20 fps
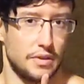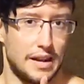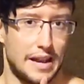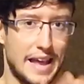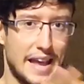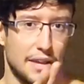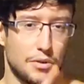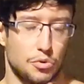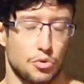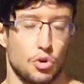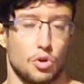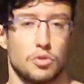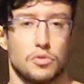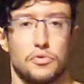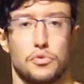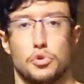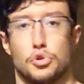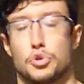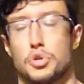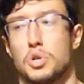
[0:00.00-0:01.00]
laid the
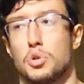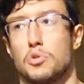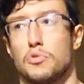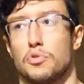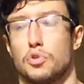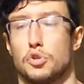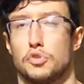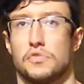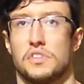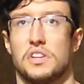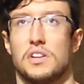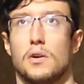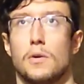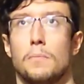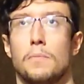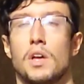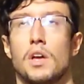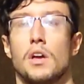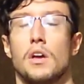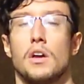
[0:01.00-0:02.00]
confusion in the first video,